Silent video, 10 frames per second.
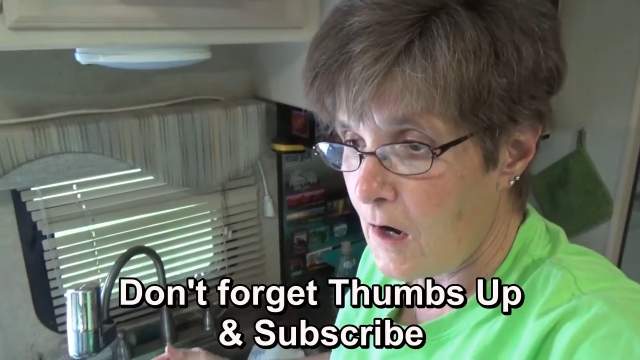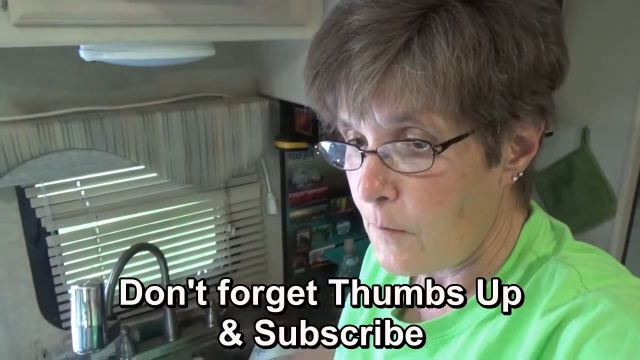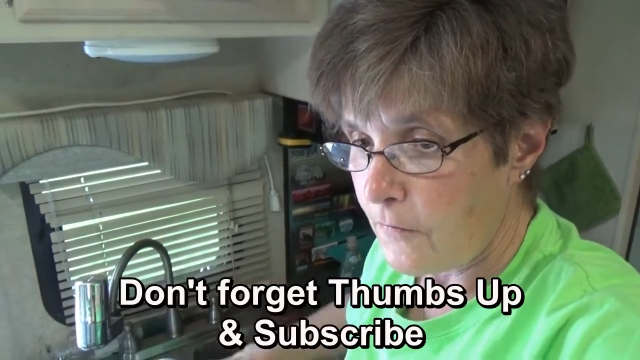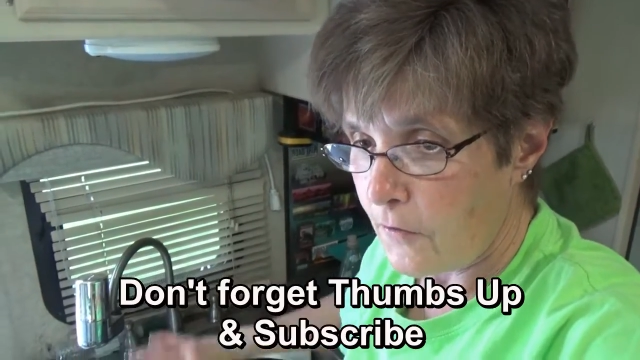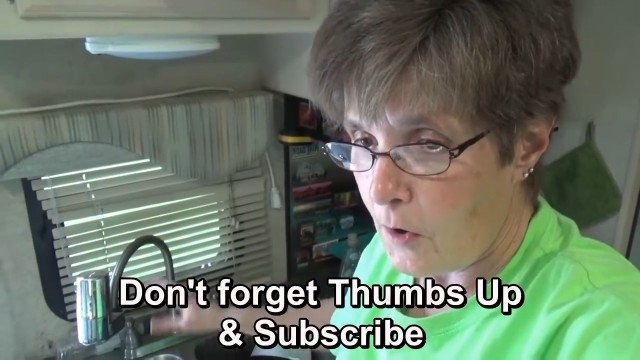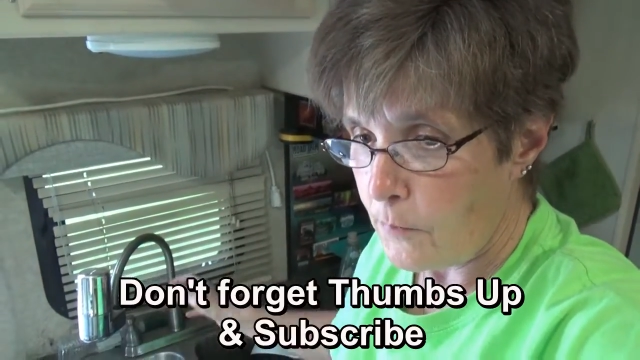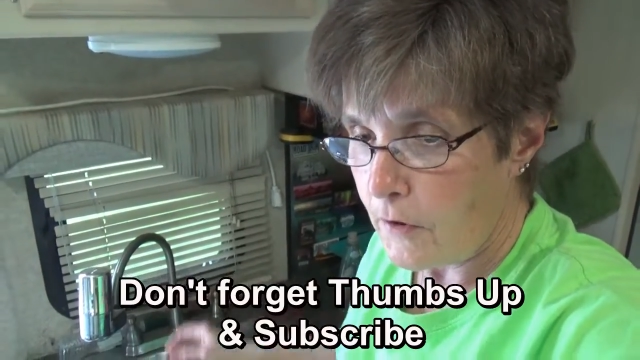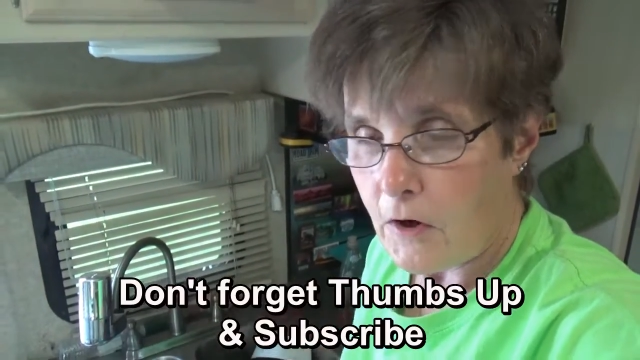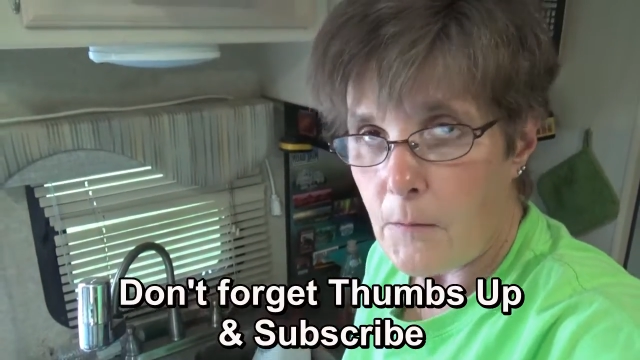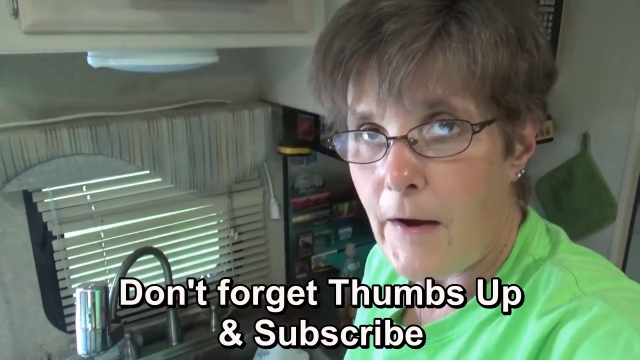before I
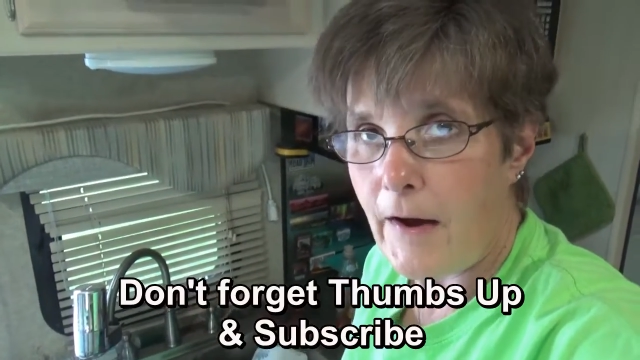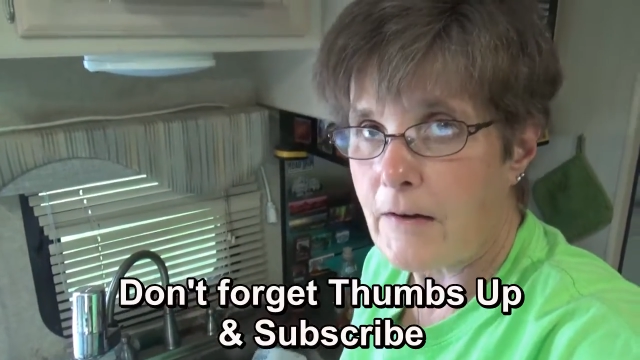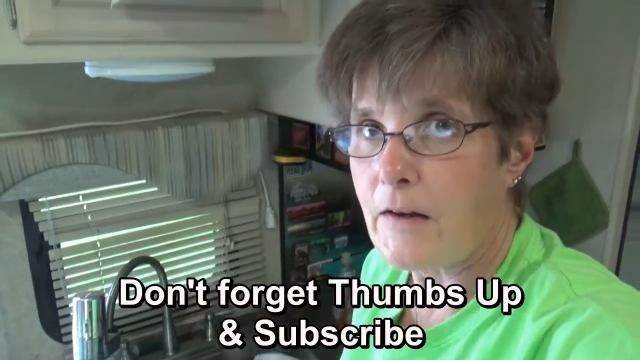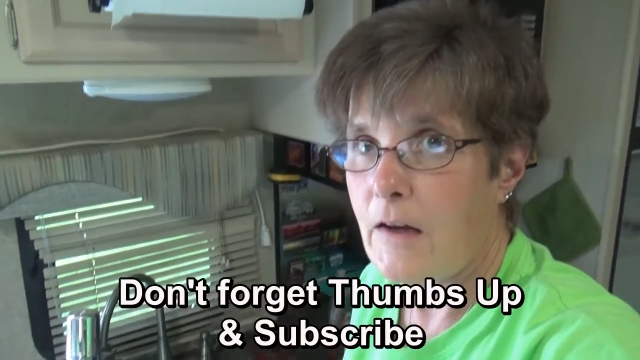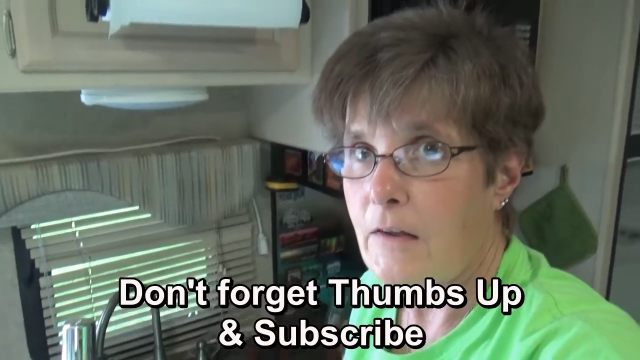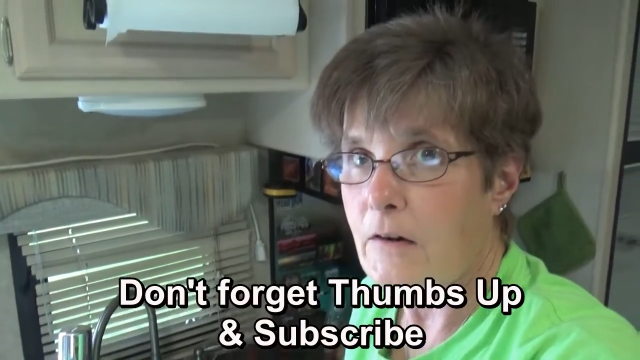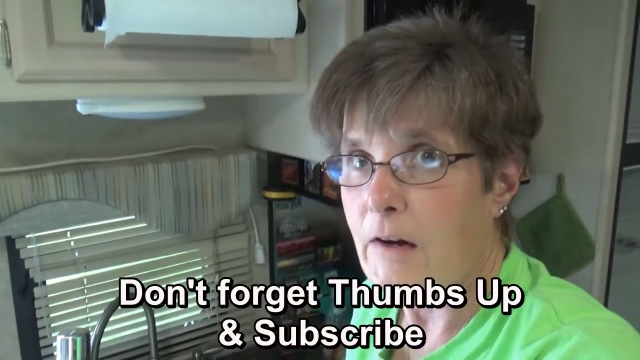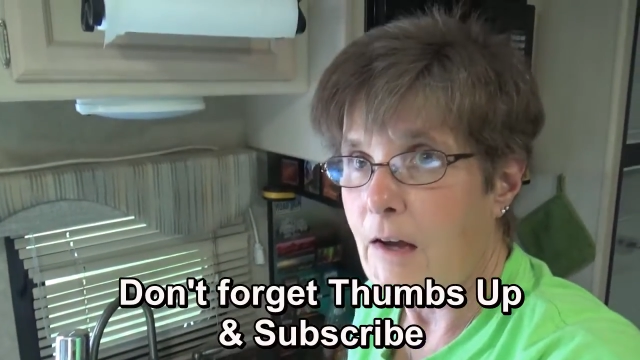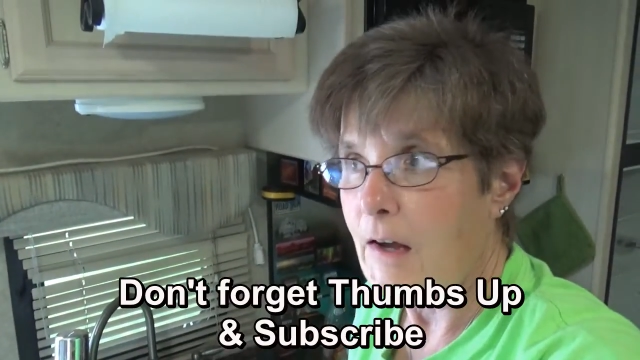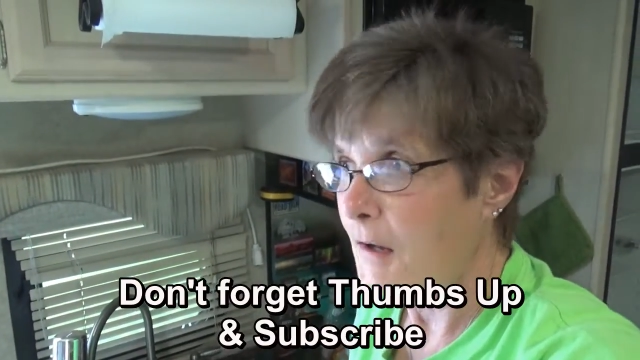put it all back together,
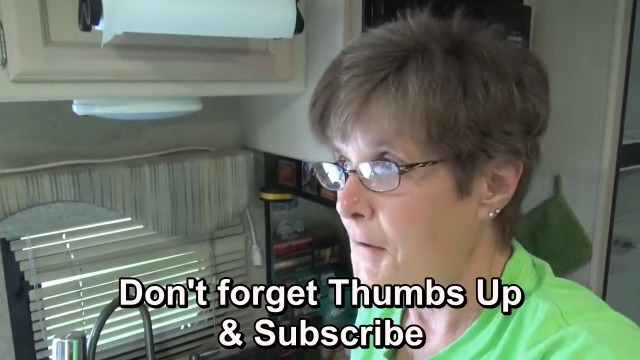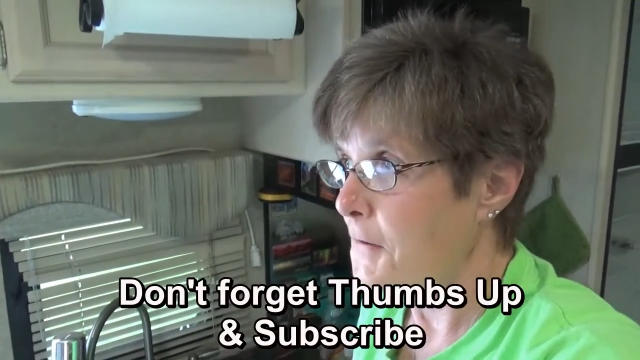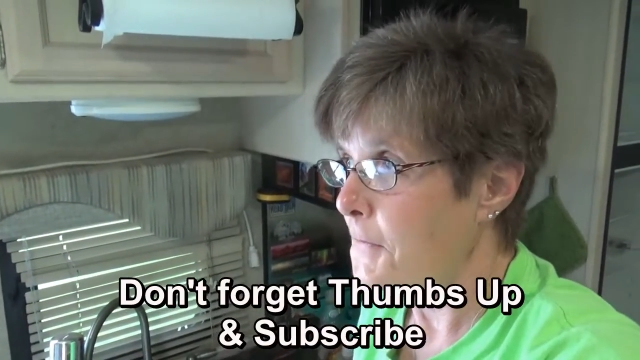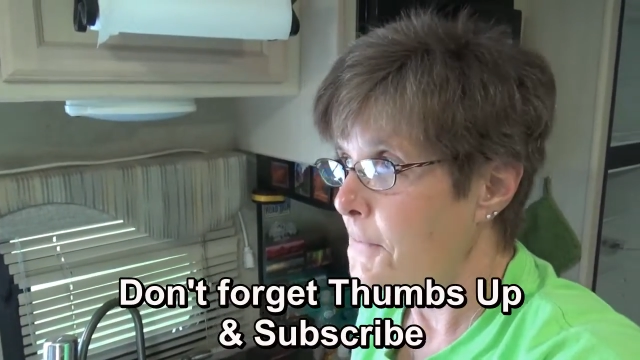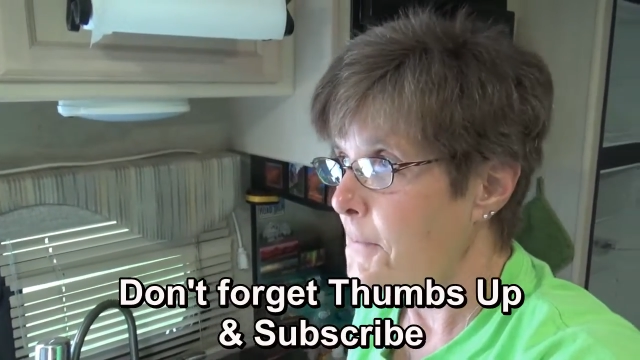and